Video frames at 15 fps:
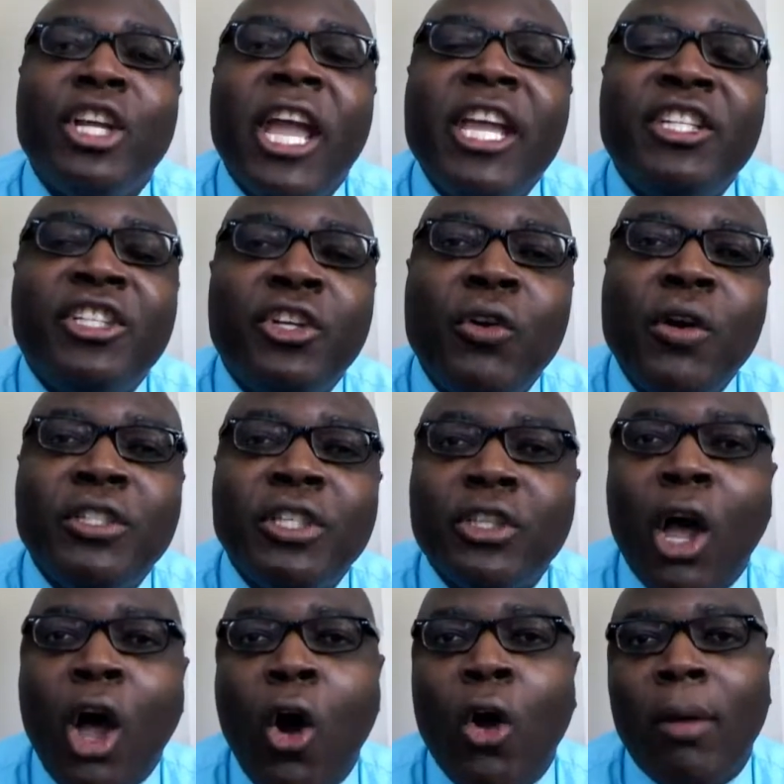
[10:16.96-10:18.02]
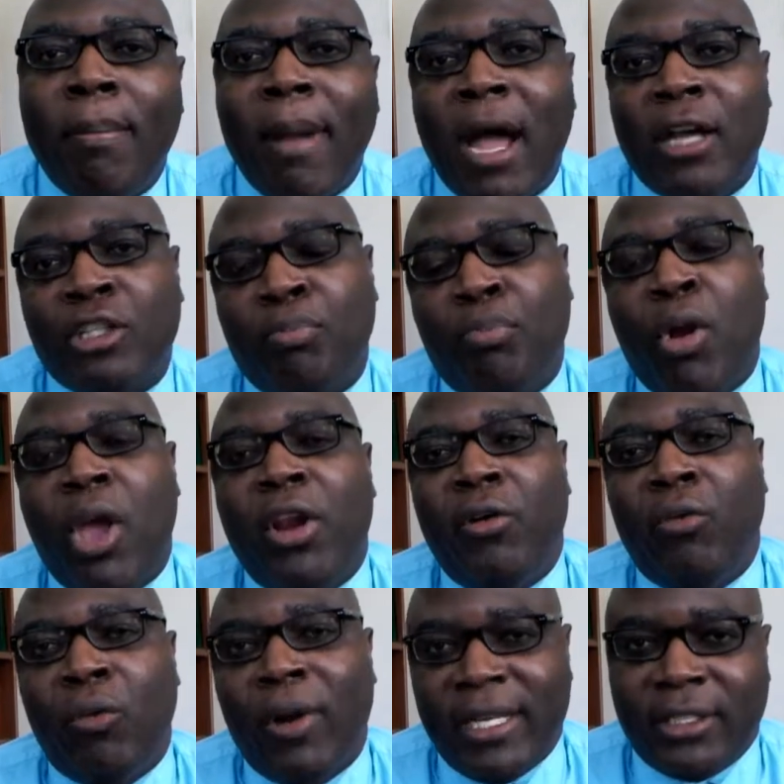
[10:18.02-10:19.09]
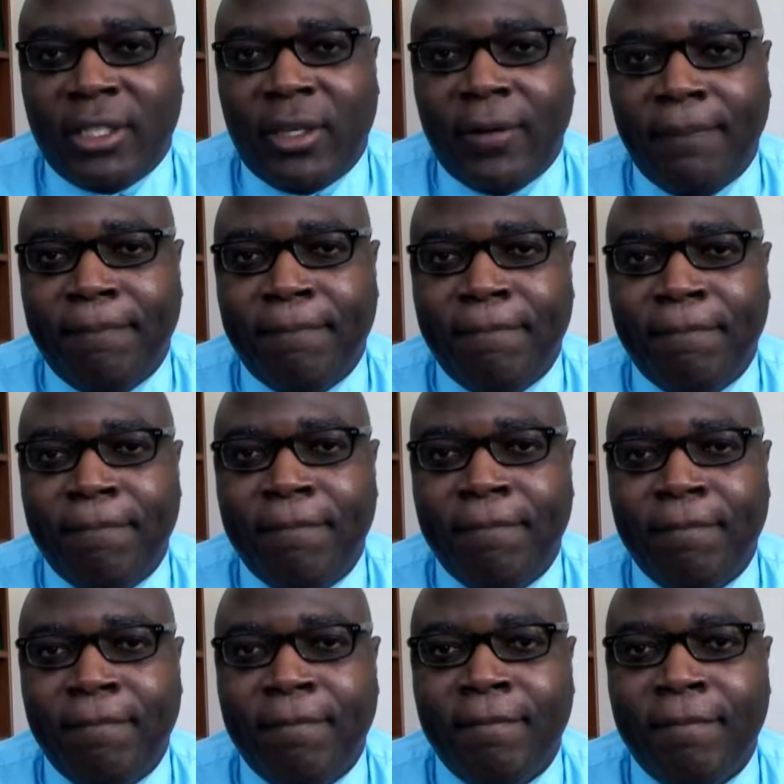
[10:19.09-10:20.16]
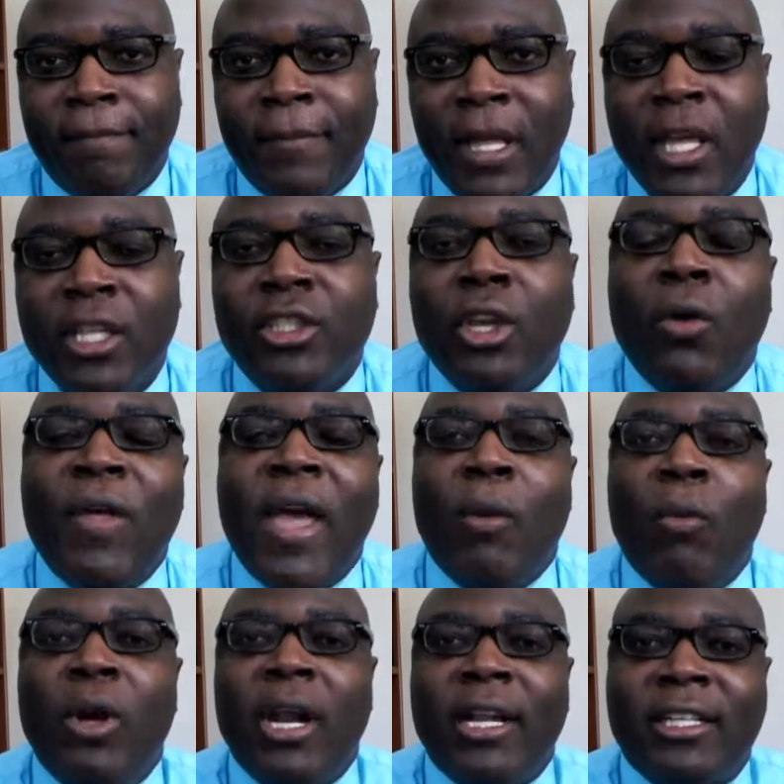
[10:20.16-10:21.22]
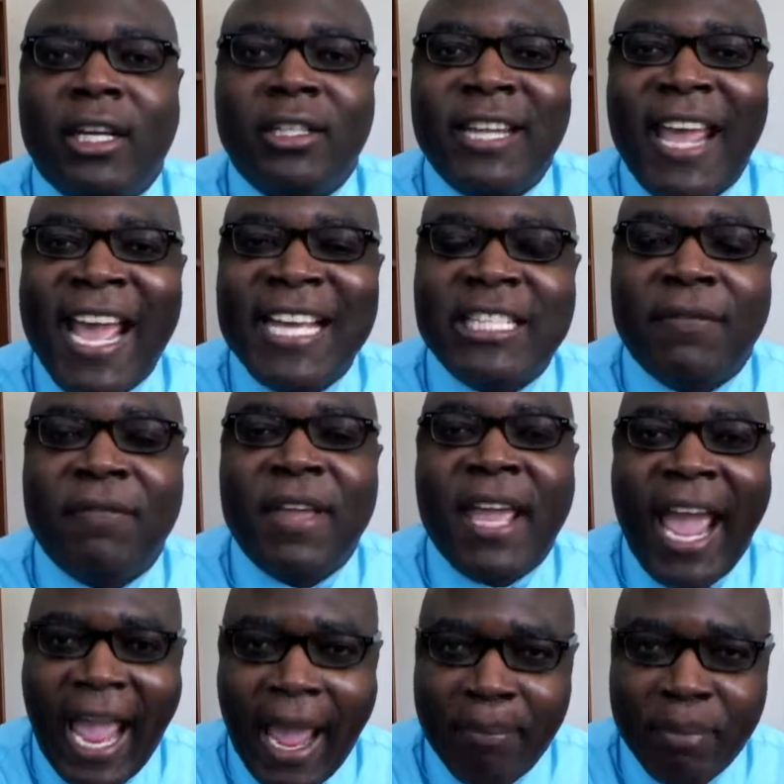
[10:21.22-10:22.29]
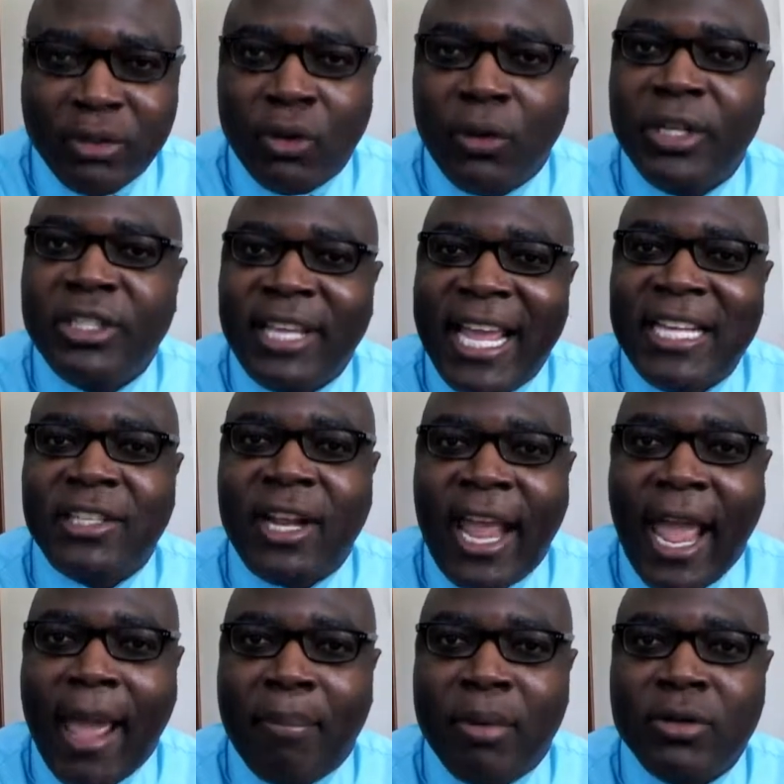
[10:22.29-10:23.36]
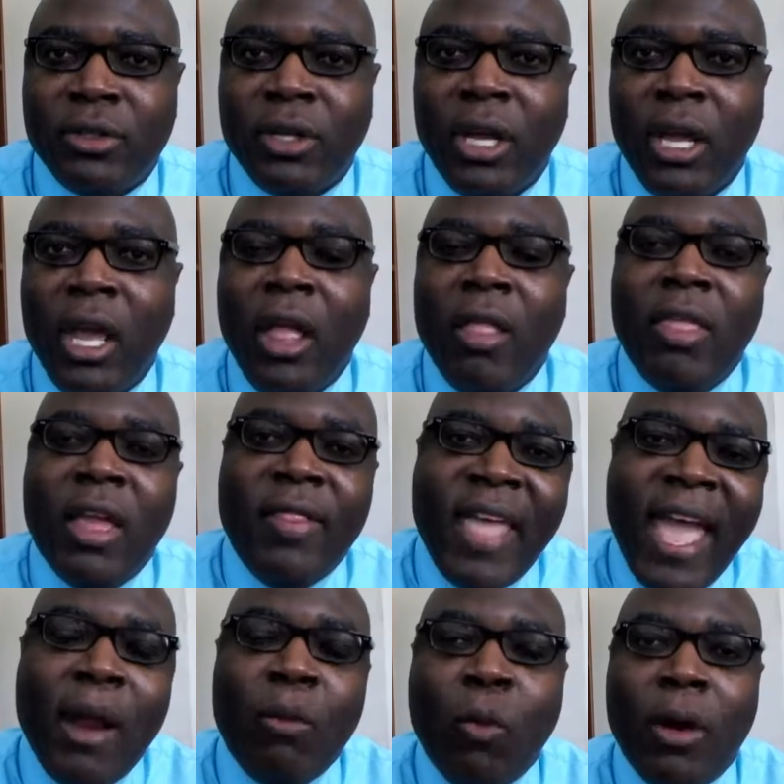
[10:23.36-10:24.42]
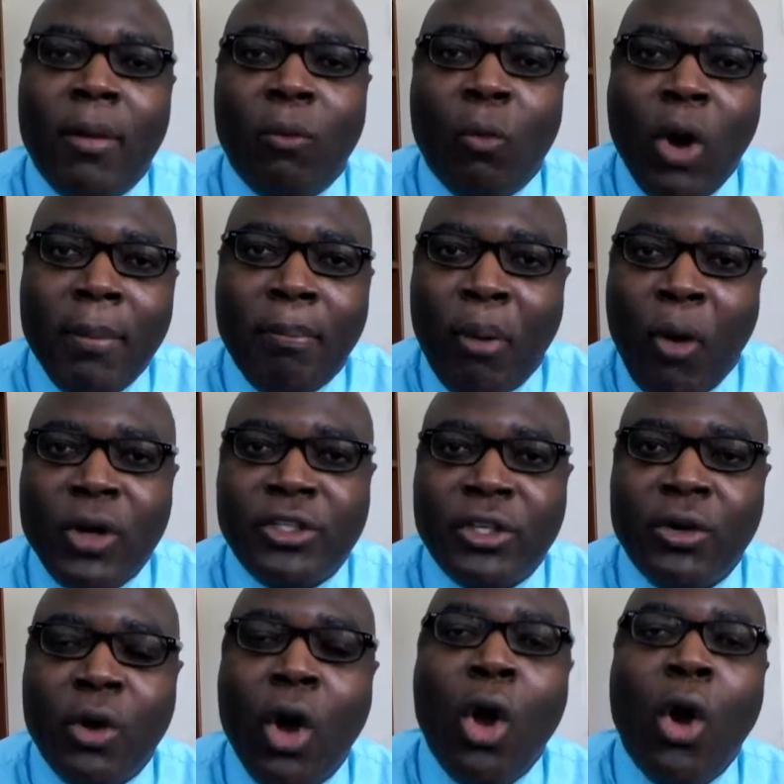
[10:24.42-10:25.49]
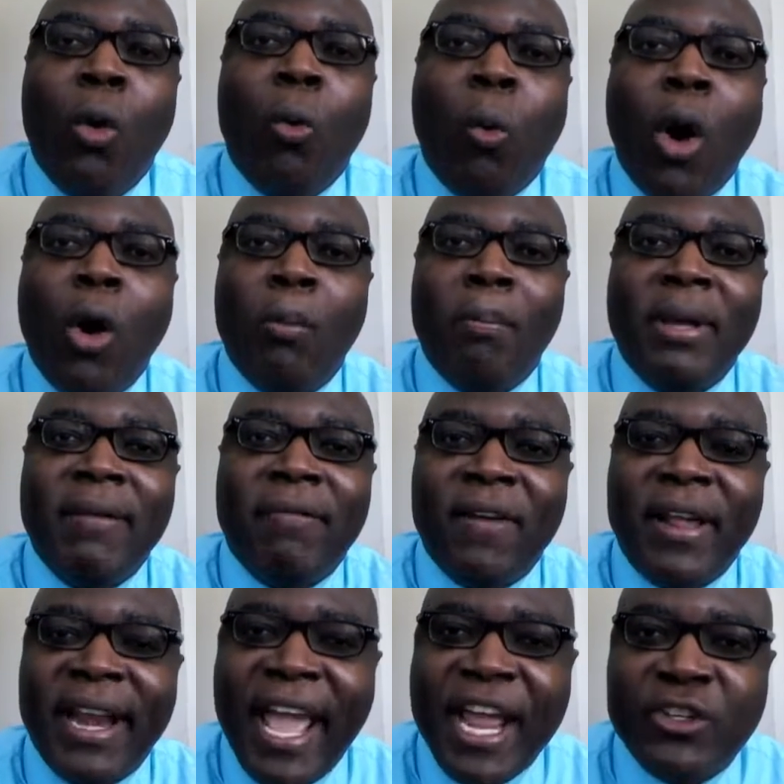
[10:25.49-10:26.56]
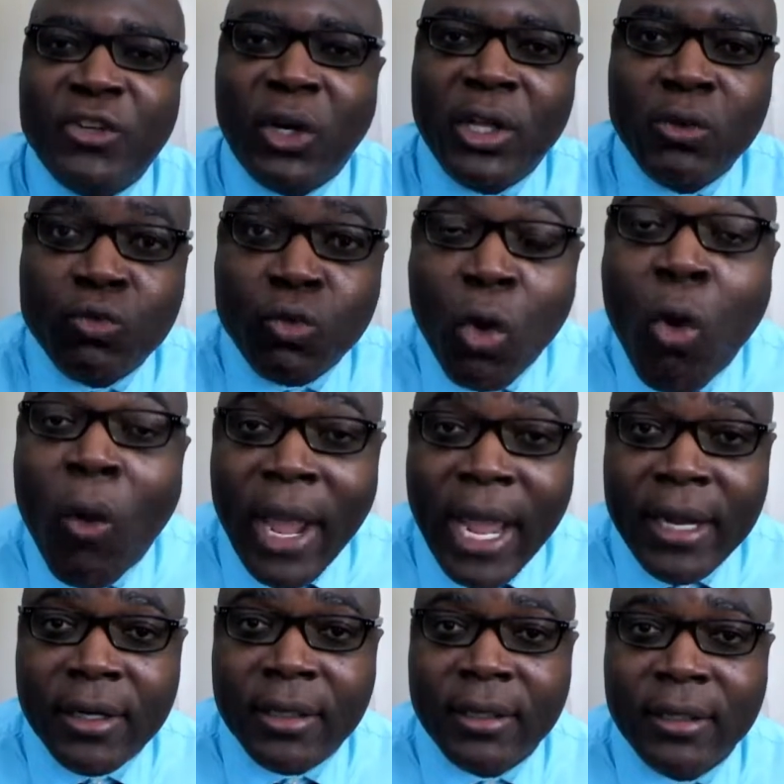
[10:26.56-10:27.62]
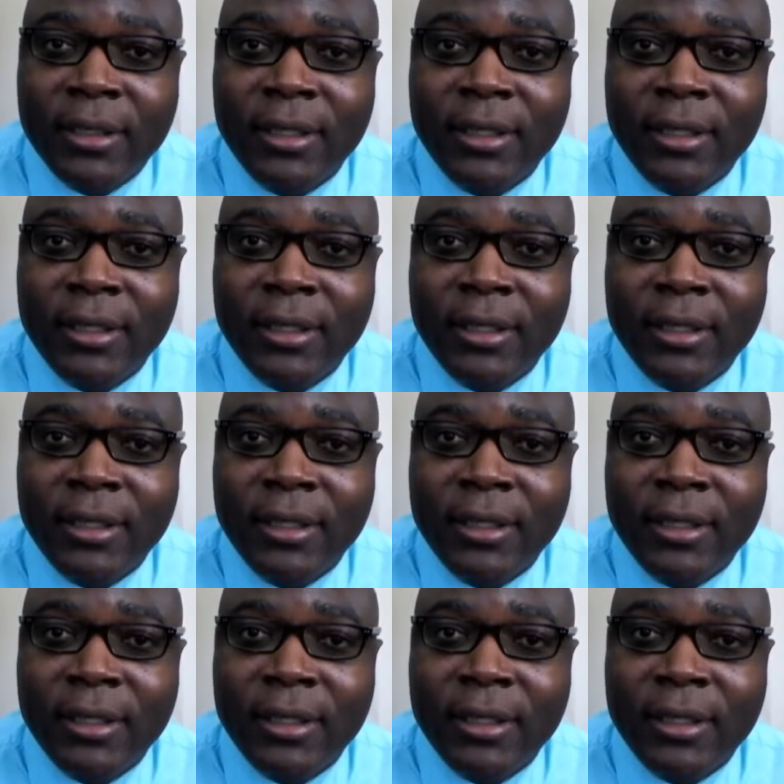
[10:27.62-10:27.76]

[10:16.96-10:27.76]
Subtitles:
Insurance is all about spreading the risk. So that when a catastrophe happens or disaster happens, then that one person won't be financially ruined.